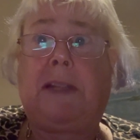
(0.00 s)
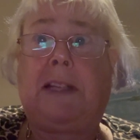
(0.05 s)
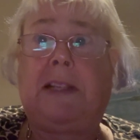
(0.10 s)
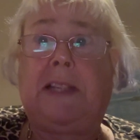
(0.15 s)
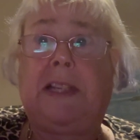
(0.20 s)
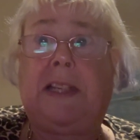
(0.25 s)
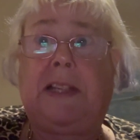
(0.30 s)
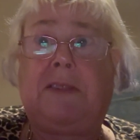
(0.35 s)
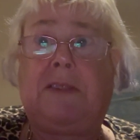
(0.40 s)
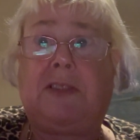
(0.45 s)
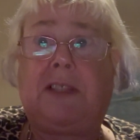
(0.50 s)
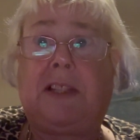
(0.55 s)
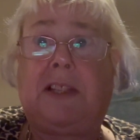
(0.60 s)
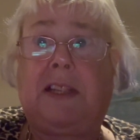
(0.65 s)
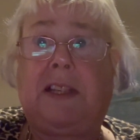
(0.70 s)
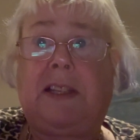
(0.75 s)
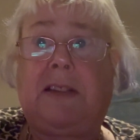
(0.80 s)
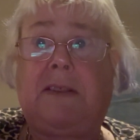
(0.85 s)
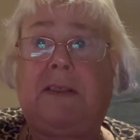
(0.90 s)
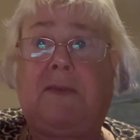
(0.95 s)
need
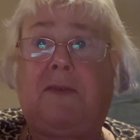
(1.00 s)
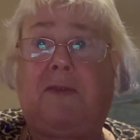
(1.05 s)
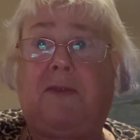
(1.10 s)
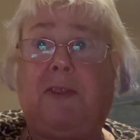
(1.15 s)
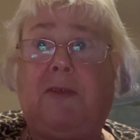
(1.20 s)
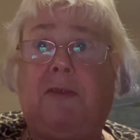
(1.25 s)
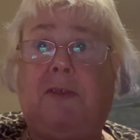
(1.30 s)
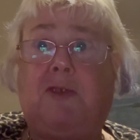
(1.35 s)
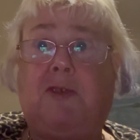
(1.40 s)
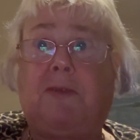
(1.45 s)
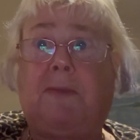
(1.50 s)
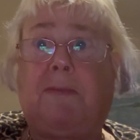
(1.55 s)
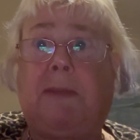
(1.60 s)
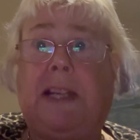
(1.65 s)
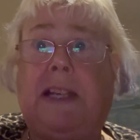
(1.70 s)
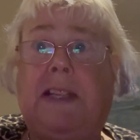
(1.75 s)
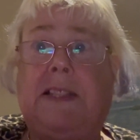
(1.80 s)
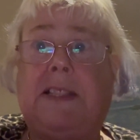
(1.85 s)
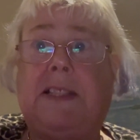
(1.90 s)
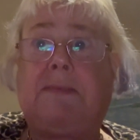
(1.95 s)
fluid
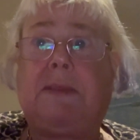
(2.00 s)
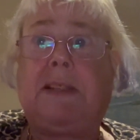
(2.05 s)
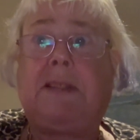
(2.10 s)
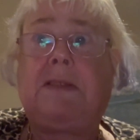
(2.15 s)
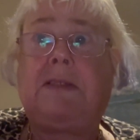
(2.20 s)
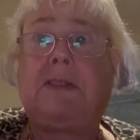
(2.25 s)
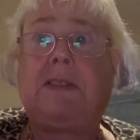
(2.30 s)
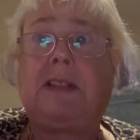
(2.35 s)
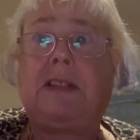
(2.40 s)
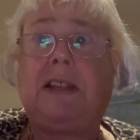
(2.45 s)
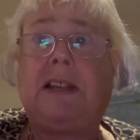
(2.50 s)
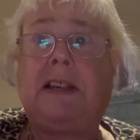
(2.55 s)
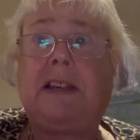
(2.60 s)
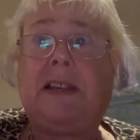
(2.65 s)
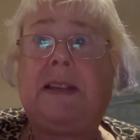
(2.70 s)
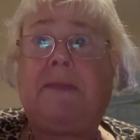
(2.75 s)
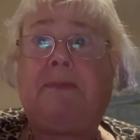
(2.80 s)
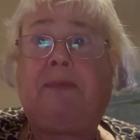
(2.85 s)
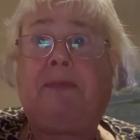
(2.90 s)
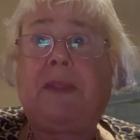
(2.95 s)
replacement
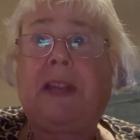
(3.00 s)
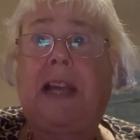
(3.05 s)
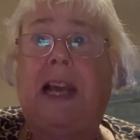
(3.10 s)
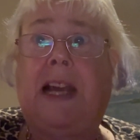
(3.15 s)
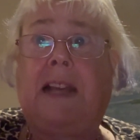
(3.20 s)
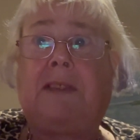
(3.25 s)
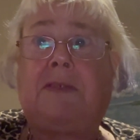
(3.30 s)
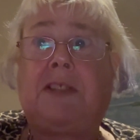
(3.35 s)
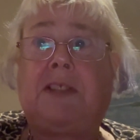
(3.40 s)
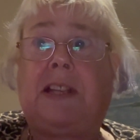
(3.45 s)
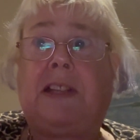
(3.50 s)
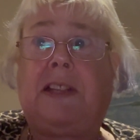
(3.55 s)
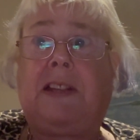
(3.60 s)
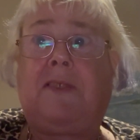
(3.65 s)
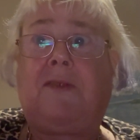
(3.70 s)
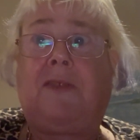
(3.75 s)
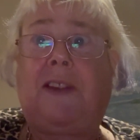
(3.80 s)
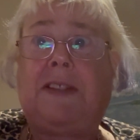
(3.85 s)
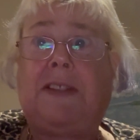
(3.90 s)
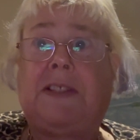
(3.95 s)
and an
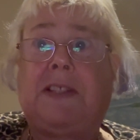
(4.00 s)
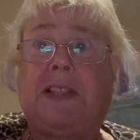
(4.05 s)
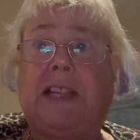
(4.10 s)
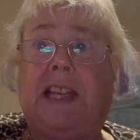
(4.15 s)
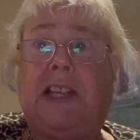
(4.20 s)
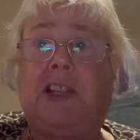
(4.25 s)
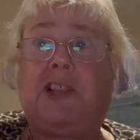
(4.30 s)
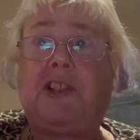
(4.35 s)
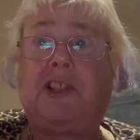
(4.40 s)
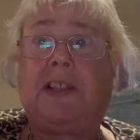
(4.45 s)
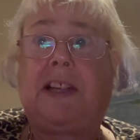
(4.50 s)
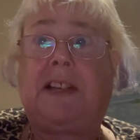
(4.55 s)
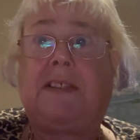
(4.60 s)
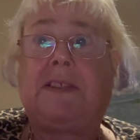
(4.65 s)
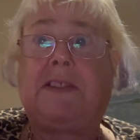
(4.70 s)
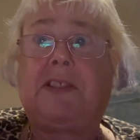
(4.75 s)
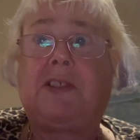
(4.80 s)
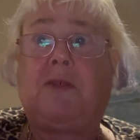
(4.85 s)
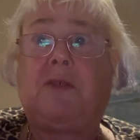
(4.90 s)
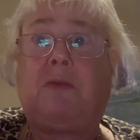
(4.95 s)
investigation
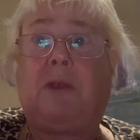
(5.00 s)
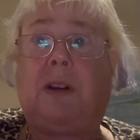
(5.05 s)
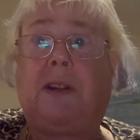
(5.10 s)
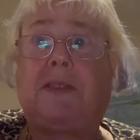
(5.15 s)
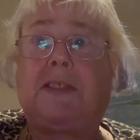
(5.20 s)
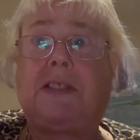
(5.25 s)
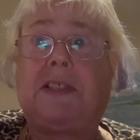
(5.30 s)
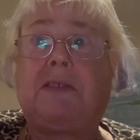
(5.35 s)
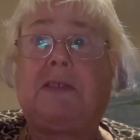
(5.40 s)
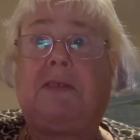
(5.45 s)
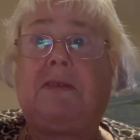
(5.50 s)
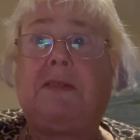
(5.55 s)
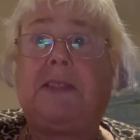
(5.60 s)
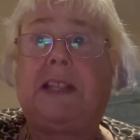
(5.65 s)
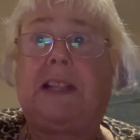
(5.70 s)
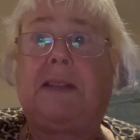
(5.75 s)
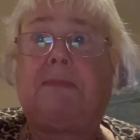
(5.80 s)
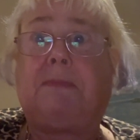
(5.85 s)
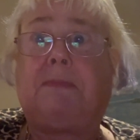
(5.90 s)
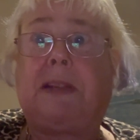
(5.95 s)
as to what's
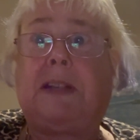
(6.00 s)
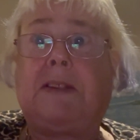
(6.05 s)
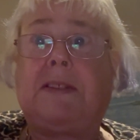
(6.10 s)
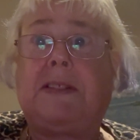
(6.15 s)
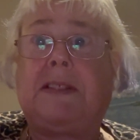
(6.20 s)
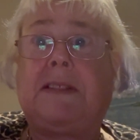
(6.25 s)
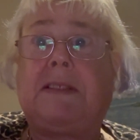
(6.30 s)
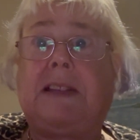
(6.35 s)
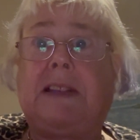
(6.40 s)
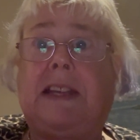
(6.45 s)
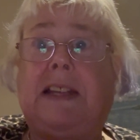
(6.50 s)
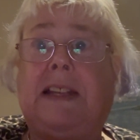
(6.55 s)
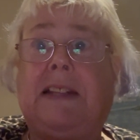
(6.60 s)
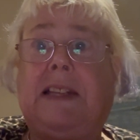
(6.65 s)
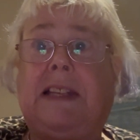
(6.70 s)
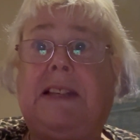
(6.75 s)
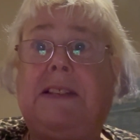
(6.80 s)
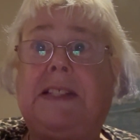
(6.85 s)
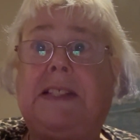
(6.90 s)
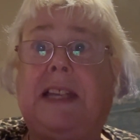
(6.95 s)
causing it, because in
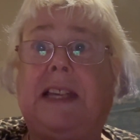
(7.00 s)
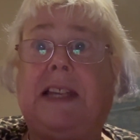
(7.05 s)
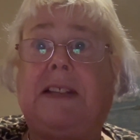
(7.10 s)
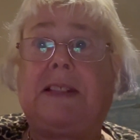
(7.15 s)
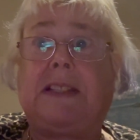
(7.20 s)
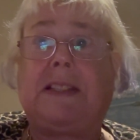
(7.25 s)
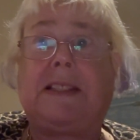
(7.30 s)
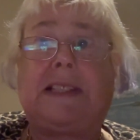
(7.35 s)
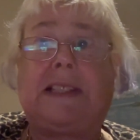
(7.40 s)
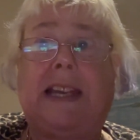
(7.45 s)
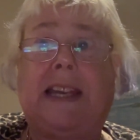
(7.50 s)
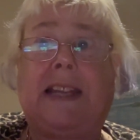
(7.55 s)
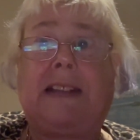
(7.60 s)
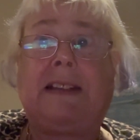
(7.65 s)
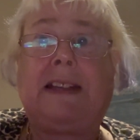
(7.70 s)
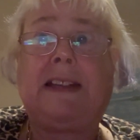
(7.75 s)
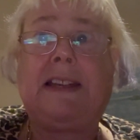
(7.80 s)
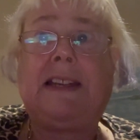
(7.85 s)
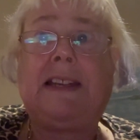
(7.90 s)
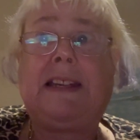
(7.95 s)
these cases
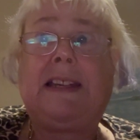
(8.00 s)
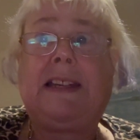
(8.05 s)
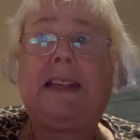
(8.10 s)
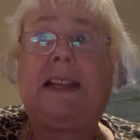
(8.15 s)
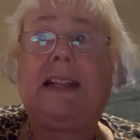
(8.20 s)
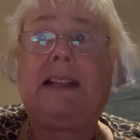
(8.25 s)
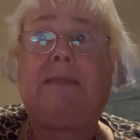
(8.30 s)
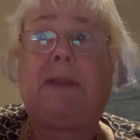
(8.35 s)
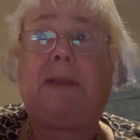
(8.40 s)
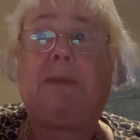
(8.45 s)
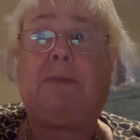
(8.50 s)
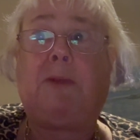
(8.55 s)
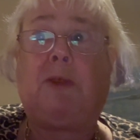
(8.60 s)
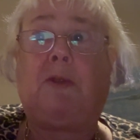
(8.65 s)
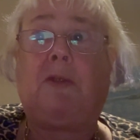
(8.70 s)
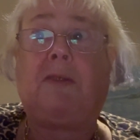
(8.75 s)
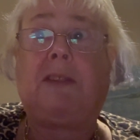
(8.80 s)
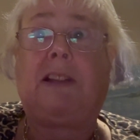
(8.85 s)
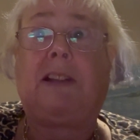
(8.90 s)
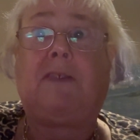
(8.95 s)
then it'll be
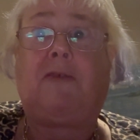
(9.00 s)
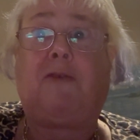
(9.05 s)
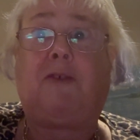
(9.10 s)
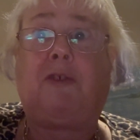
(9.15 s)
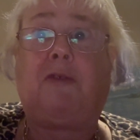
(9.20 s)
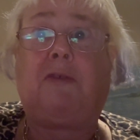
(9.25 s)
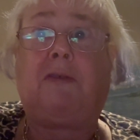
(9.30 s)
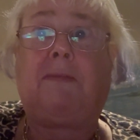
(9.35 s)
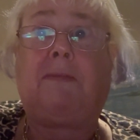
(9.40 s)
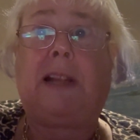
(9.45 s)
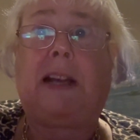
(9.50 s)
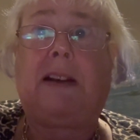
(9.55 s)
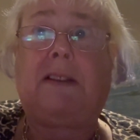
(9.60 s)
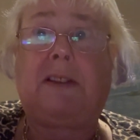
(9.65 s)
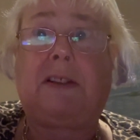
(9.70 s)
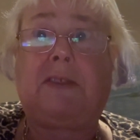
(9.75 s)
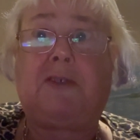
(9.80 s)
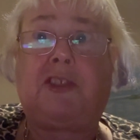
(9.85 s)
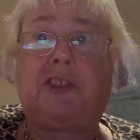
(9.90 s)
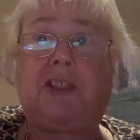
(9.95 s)
more than a food
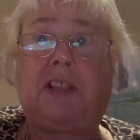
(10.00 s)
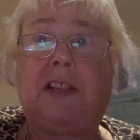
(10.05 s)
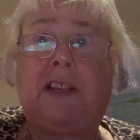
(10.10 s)
blockage,